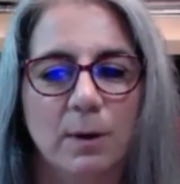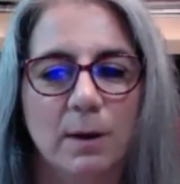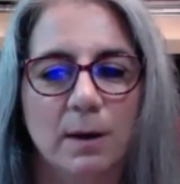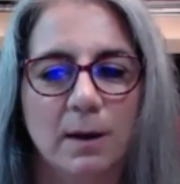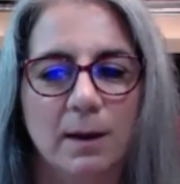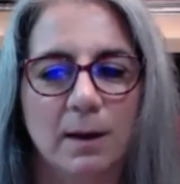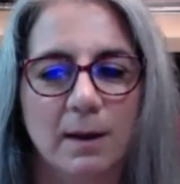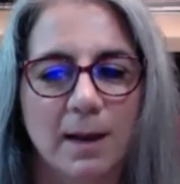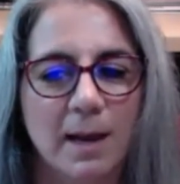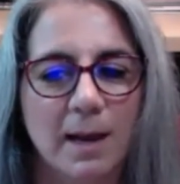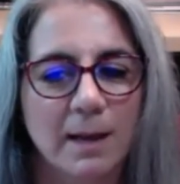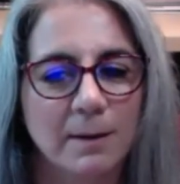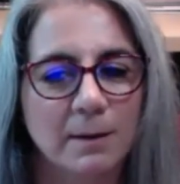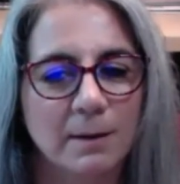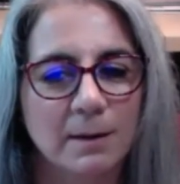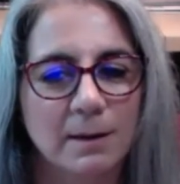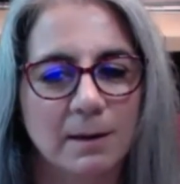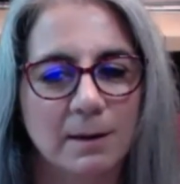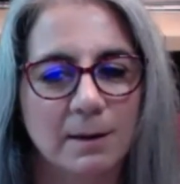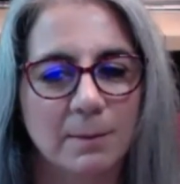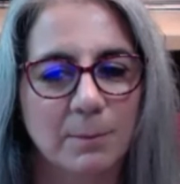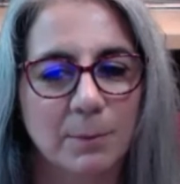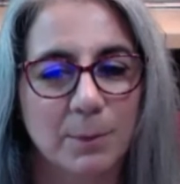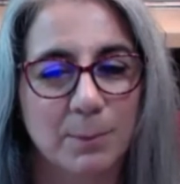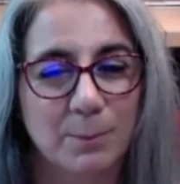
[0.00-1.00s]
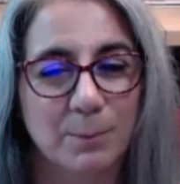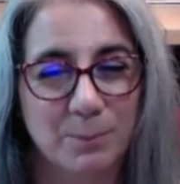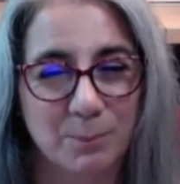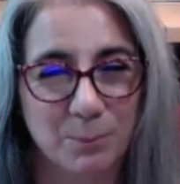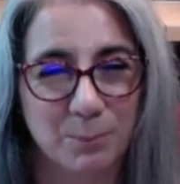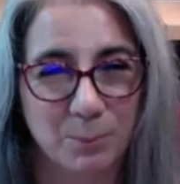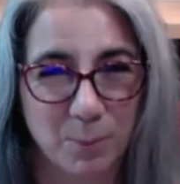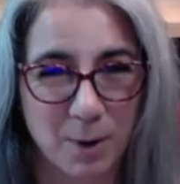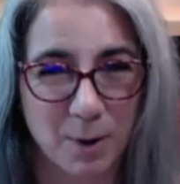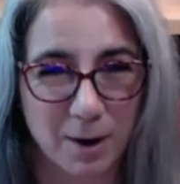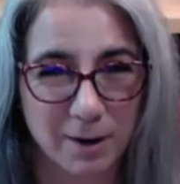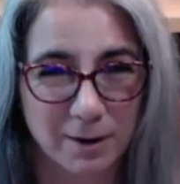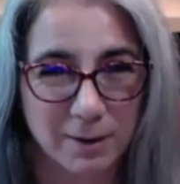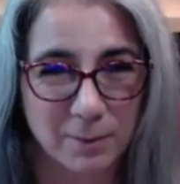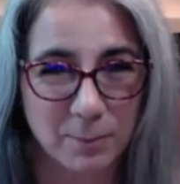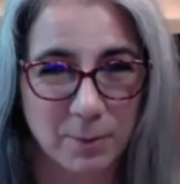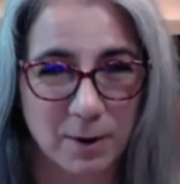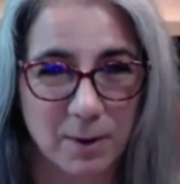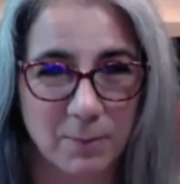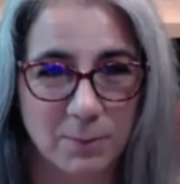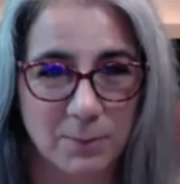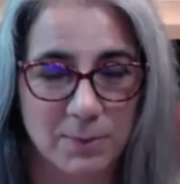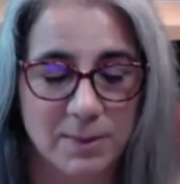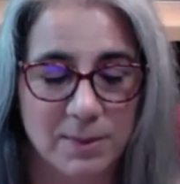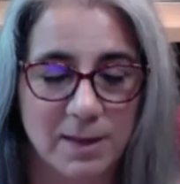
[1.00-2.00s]
and the part of the
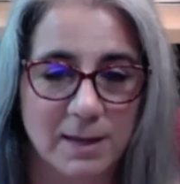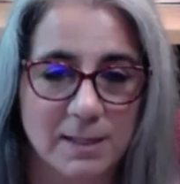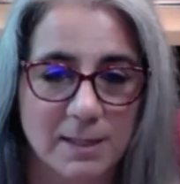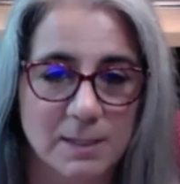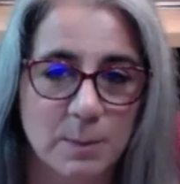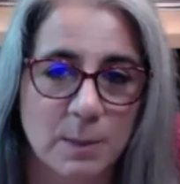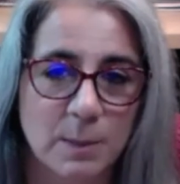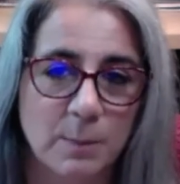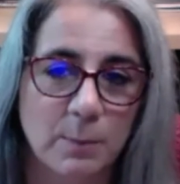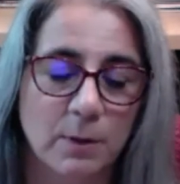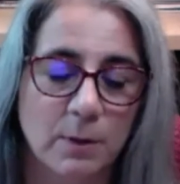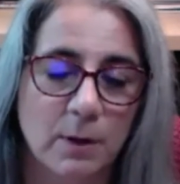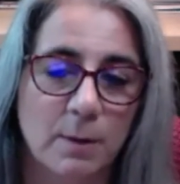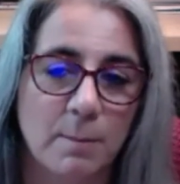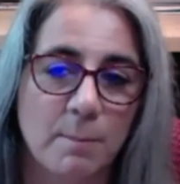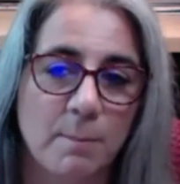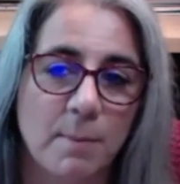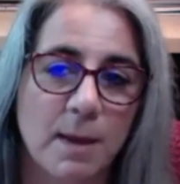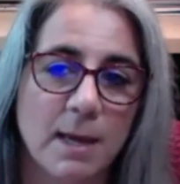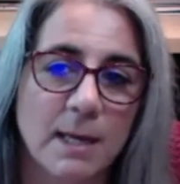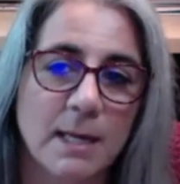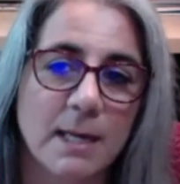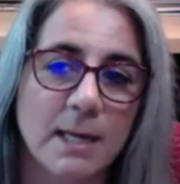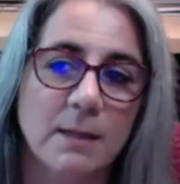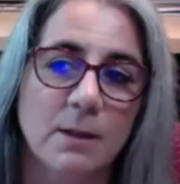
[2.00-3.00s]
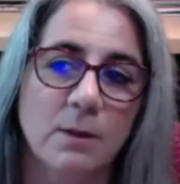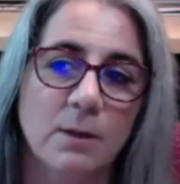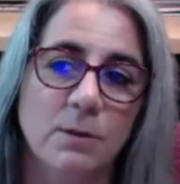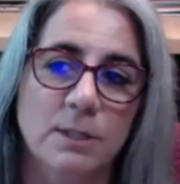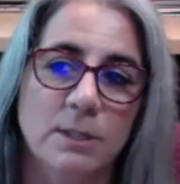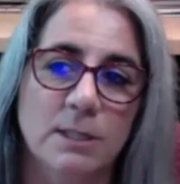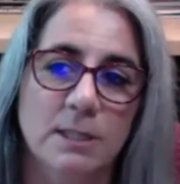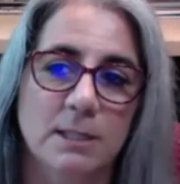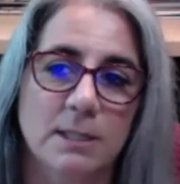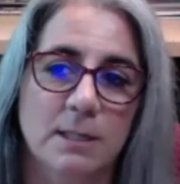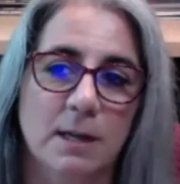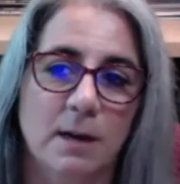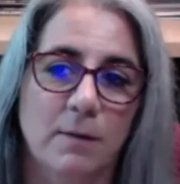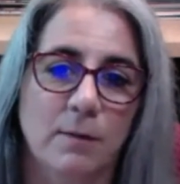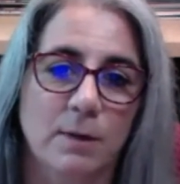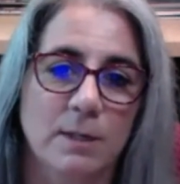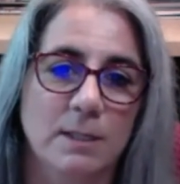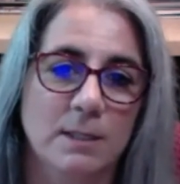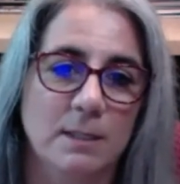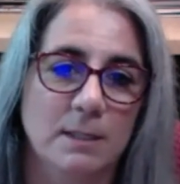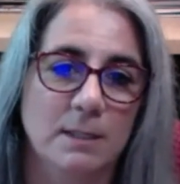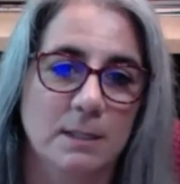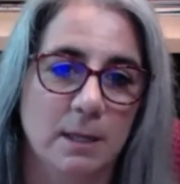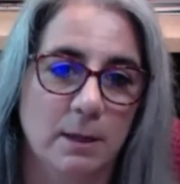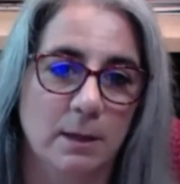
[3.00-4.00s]
problem with that is people aren't making those discoveries
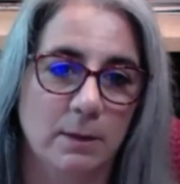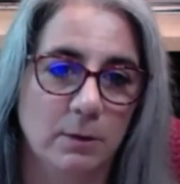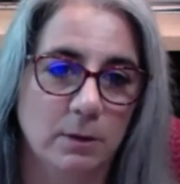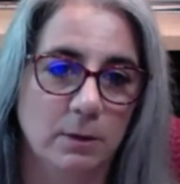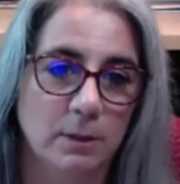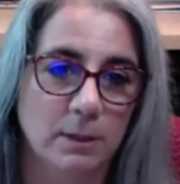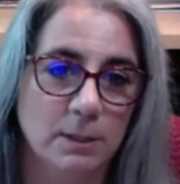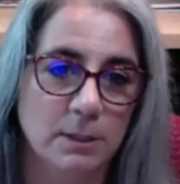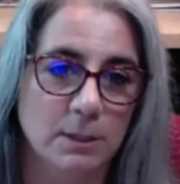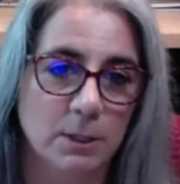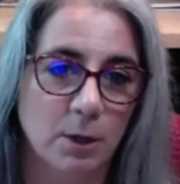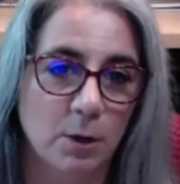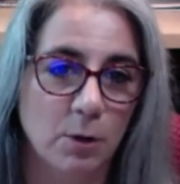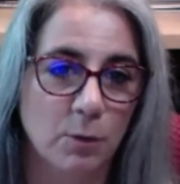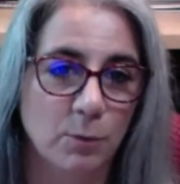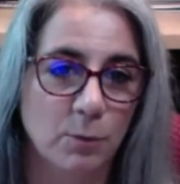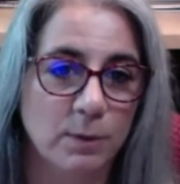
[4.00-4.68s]
until they're an adult.